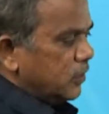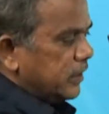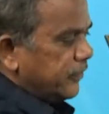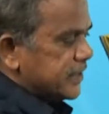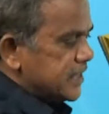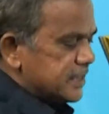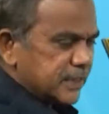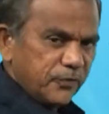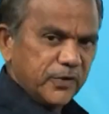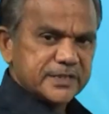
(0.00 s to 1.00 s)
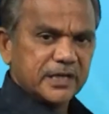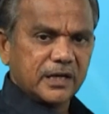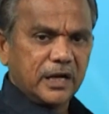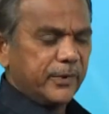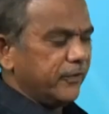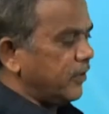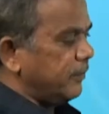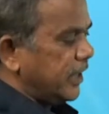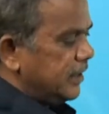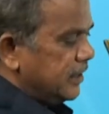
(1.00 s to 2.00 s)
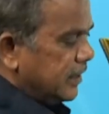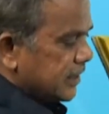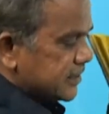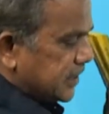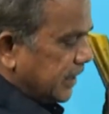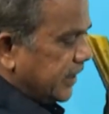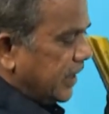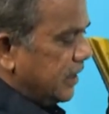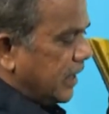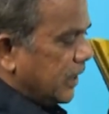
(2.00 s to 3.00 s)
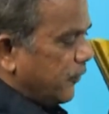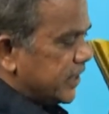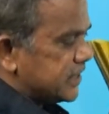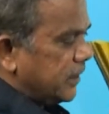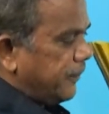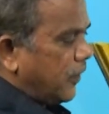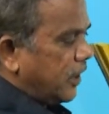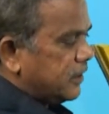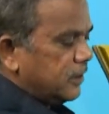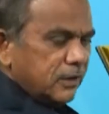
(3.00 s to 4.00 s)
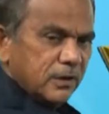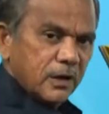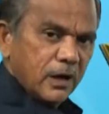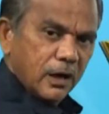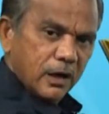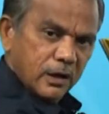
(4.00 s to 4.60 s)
So since the winds are coming from the southern and western part,